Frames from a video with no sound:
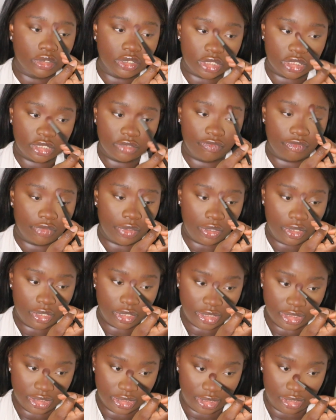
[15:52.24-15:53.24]
Just
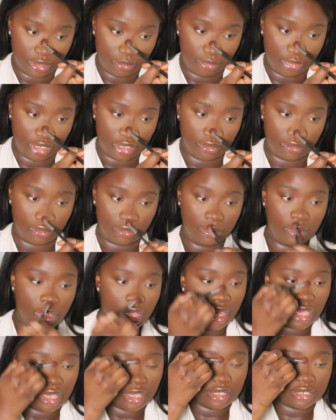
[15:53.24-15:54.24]
focus in the middle.
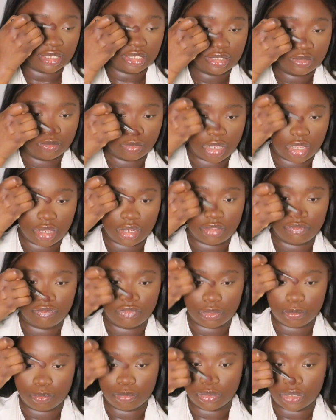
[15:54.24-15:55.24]
It doesn't matter
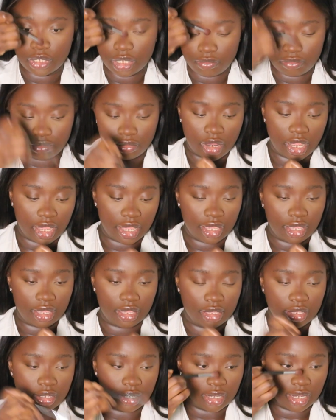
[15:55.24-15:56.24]
if you put it right,
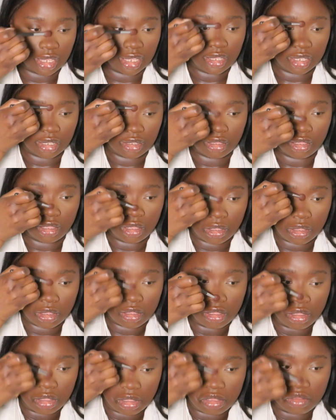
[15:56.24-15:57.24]
like,
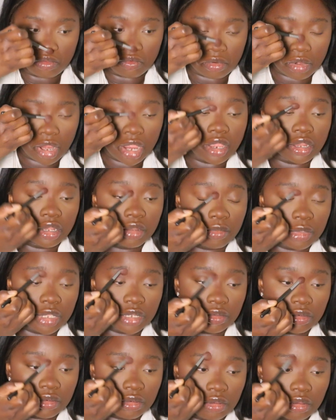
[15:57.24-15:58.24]
right in the
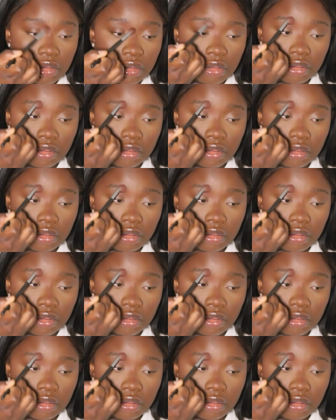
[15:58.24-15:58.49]
middle.